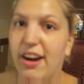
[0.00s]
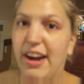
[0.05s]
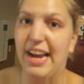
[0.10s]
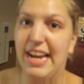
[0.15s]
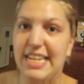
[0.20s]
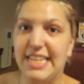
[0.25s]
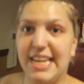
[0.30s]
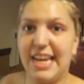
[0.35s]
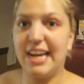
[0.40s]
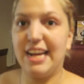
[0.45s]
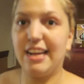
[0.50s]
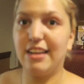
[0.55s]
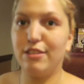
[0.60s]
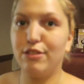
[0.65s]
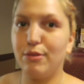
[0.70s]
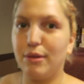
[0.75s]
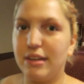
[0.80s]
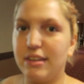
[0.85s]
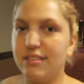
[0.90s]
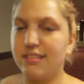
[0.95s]
Alright
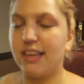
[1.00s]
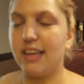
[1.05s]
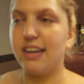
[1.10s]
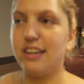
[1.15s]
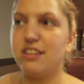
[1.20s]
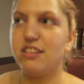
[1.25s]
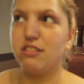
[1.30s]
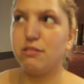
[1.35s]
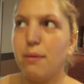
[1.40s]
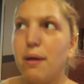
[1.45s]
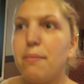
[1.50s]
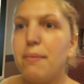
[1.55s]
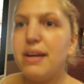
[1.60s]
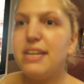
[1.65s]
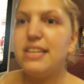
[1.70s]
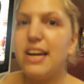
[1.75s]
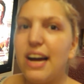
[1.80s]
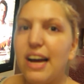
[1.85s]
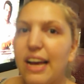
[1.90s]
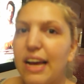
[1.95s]
guys, so I decided to spend
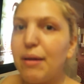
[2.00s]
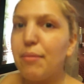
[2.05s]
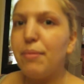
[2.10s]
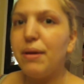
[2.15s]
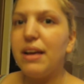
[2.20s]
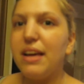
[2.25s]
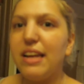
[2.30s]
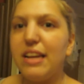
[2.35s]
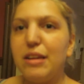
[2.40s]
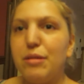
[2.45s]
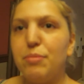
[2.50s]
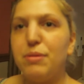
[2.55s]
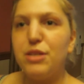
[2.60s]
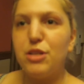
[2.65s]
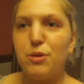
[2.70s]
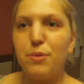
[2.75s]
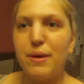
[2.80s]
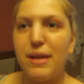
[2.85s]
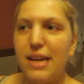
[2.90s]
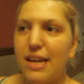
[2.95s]
my time in
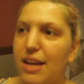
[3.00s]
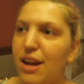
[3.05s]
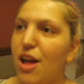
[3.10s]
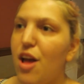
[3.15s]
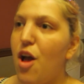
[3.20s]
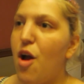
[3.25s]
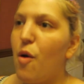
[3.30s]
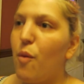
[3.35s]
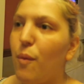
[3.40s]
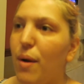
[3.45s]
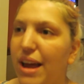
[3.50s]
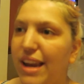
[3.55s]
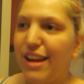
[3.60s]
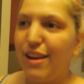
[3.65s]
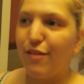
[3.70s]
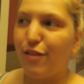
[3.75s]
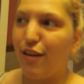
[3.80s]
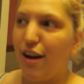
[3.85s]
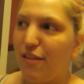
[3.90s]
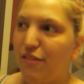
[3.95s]
between
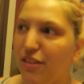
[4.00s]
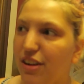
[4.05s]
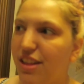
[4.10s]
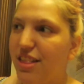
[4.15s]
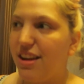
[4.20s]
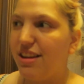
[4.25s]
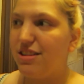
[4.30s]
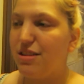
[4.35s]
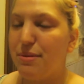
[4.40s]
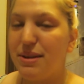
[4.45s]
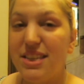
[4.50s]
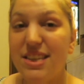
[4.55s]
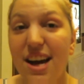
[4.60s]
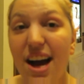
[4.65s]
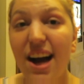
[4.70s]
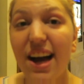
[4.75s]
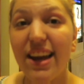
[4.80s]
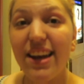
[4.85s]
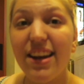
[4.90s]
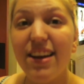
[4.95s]
waiting for everything to be
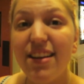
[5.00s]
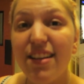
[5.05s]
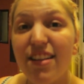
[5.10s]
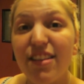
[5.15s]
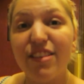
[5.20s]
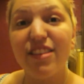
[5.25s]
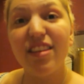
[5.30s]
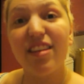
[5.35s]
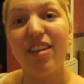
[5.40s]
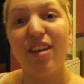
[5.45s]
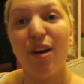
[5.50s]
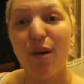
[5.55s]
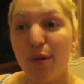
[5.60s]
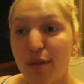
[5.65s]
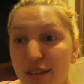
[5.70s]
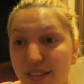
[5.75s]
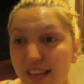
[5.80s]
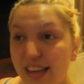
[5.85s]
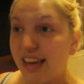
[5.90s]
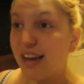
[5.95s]
done to
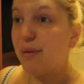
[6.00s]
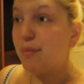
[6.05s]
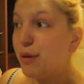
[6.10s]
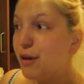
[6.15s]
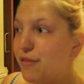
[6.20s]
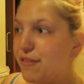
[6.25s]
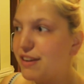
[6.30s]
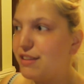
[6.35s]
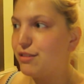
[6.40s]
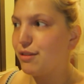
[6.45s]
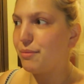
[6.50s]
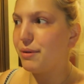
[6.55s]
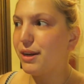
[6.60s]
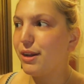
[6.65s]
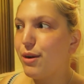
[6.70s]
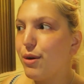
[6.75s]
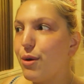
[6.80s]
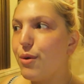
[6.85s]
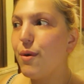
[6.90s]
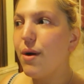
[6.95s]
go see a movie. So I'm
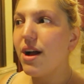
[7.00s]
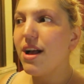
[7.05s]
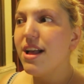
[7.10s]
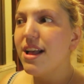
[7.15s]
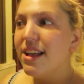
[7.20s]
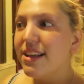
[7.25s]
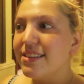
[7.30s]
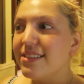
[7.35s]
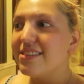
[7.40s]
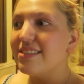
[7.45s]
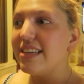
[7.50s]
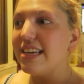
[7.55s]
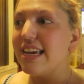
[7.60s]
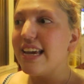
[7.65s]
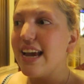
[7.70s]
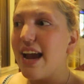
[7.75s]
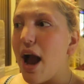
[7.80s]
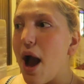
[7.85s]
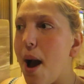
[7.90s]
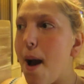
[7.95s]
gonna go
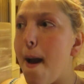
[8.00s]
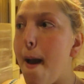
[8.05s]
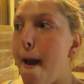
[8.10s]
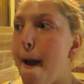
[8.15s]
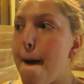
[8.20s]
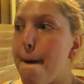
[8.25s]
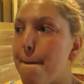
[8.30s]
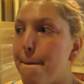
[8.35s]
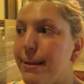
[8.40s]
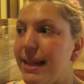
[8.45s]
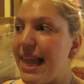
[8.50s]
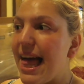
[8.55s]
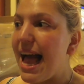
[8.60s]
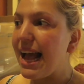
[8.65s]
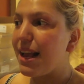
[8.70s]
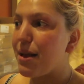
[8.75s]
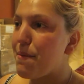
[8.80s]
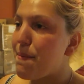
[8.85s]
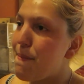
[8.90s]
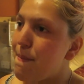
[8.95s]
see
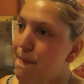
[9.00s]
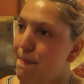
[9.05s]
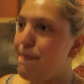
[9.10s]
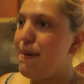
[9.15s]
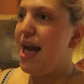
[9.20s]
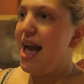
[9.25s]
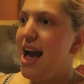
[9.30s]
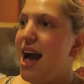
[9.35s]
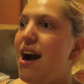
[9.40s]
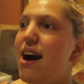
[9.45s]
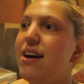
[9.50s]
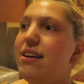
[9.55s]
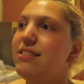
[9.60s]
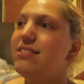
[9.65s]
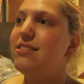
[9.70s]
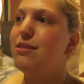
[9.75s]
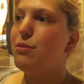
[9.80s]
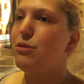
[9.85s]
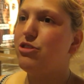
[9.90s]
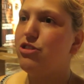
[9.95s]
Black
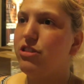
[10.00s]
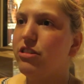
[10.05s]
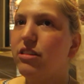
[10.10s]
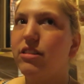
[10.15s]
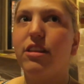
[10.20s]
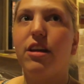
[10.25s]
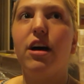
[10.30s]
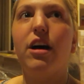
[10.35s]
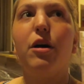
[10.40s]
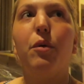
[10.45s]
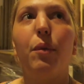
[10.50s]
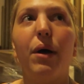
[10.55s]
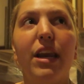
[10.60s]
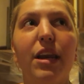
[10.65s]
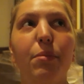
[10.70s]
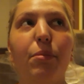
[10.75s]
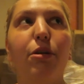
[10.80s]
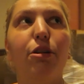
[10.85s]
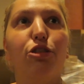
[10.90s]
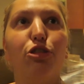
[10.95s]
Mass, which is the
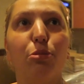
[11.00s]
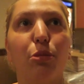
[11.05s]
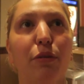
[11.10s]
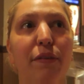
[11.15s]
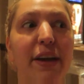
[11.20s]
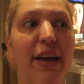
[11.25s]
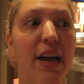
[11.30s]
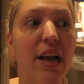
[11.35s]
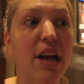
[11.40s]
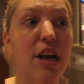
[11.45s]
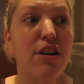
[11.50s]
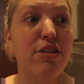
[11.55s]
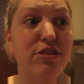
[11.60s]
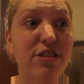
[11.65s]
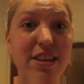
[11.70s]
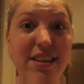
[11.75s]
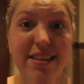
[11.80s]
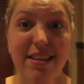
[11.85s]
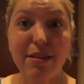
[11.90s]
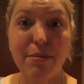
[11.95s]
Whitey Bulger movie.
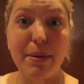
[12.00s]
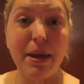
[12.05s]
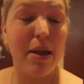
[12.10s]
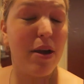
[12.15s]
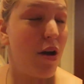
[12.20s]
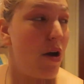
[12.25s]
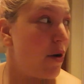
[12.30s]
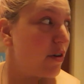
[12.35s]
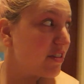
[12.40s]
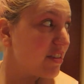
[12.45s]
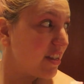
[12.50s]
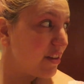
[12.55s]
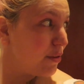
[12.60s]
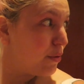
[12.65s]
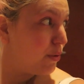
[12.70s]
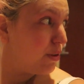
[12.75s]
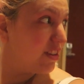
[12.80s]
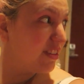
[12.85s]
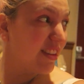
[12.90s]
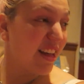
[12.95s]
So this is me. It's kind
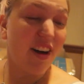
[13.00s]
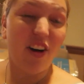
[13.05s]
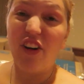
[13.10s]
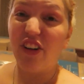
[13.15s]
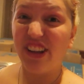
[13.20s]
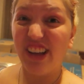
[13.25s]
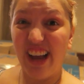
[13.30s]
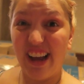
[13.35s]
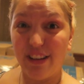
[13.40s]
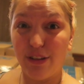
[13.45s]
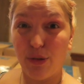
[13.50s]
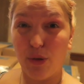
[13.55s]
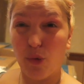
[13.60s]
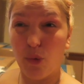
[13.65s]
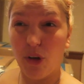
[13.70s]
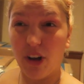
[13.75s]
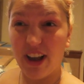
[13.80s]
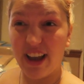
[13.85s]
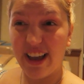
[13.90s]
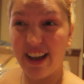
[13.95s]
of cool is that all the guys who are
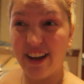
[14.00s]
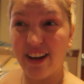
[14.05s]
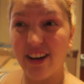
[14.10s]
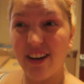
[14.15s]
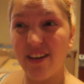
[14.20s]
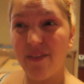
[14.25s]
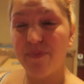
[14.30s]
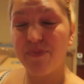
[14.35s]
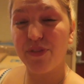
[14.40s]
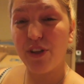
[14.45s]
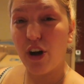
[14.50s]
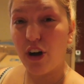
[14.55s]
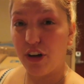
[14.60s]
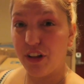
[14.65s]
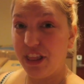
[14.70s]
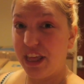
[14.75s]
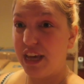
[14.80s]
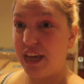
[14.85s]
working here, all